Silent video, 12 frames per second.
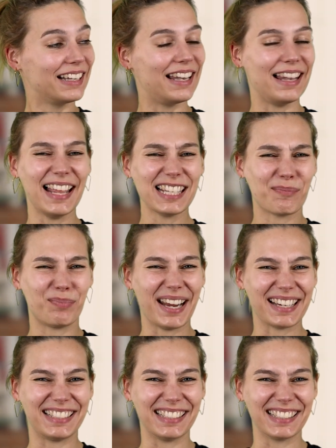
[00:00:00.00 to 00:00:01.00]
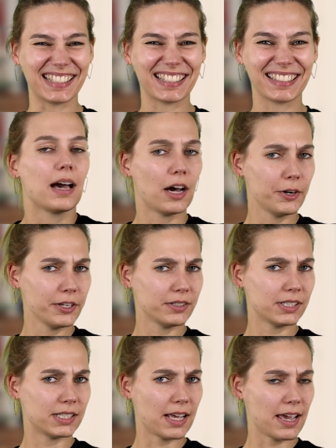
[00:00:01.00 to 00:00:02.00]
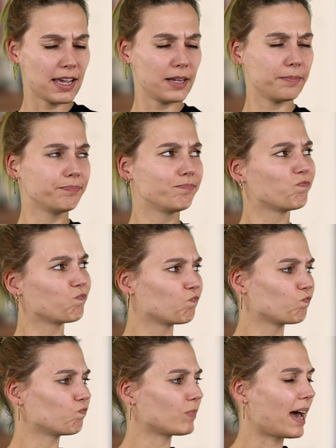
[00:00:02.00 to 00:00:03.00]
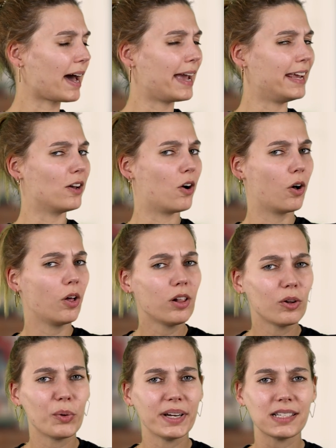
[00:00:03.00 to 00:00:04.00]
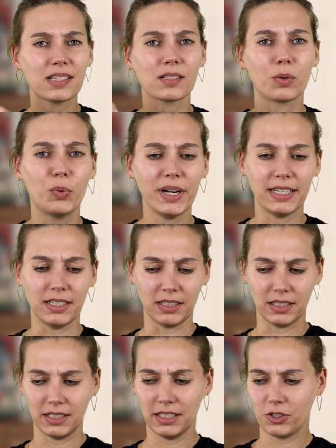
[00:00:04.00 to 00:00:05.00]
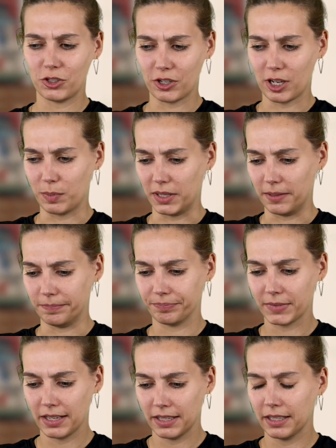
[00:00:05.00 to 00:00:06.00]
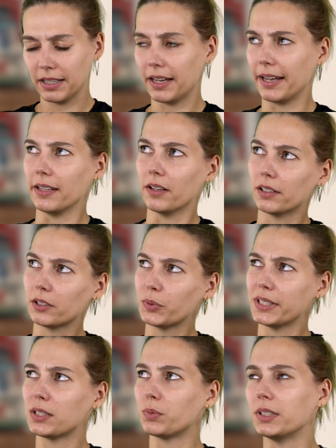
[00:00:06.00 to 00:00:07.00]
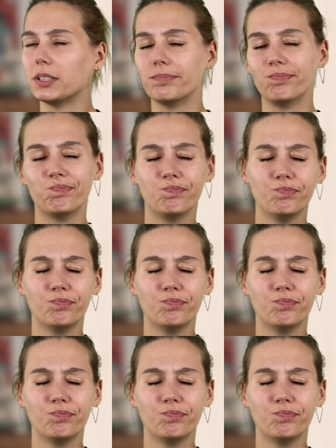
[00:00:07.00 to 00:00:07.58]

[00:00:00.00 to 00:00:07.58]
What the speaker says: Let's practice. How do you say I always win in German? I always win.